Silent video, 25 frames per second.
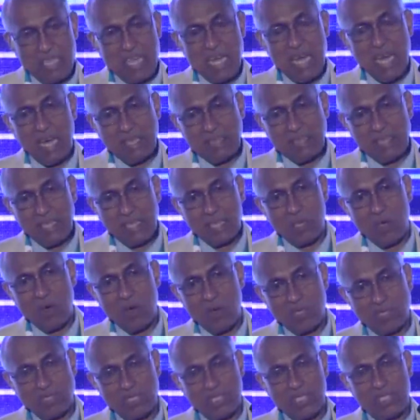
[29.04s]
other
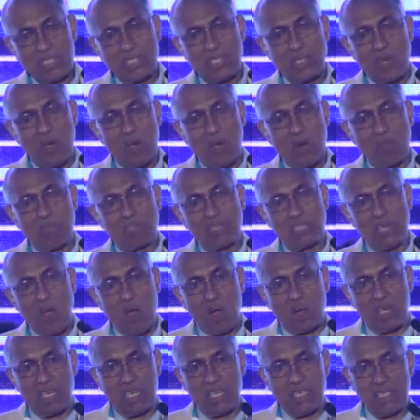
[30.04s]
causes of
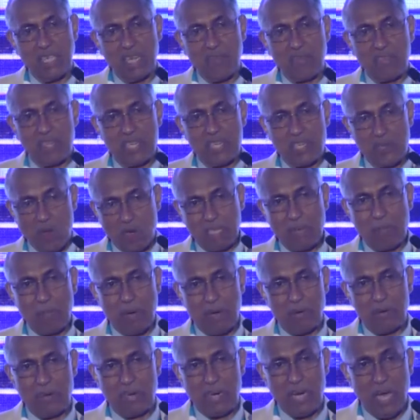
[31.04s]
shock that we talk
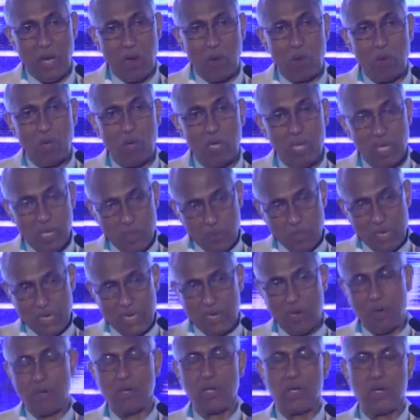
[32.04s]
about now were
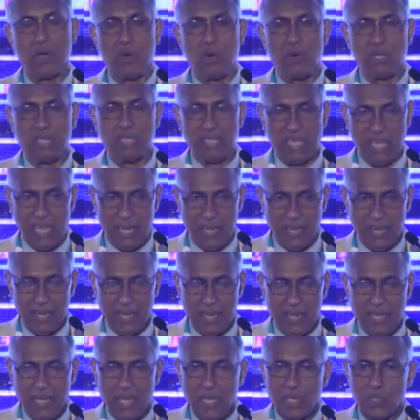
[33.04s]
not known then.
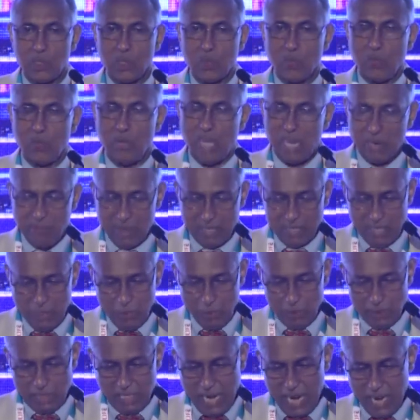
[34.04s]
So wherever there was
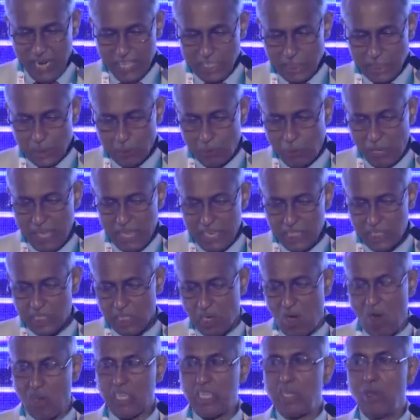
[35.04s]
an unexplained
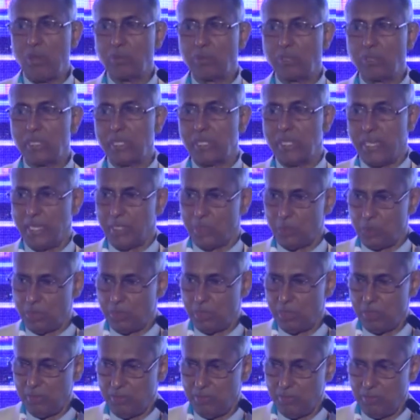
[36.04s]
shock in obstetrics,
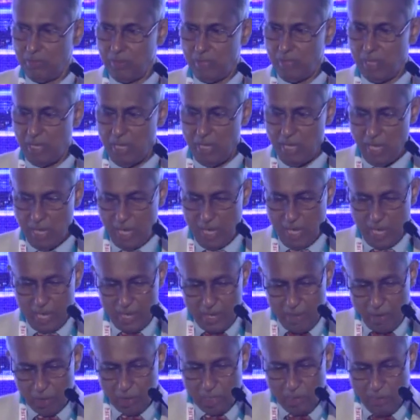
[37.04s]

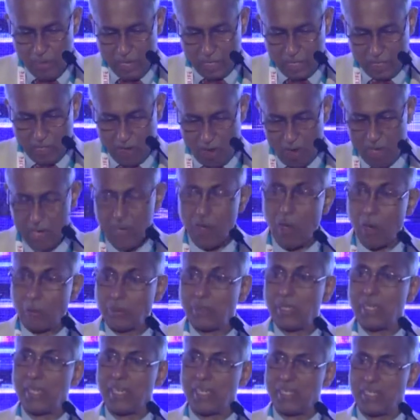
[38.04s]
used to be called
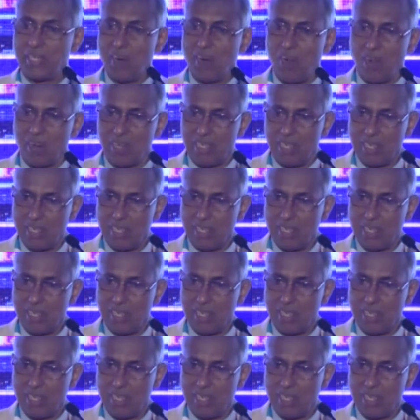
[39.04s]
obstetric shock.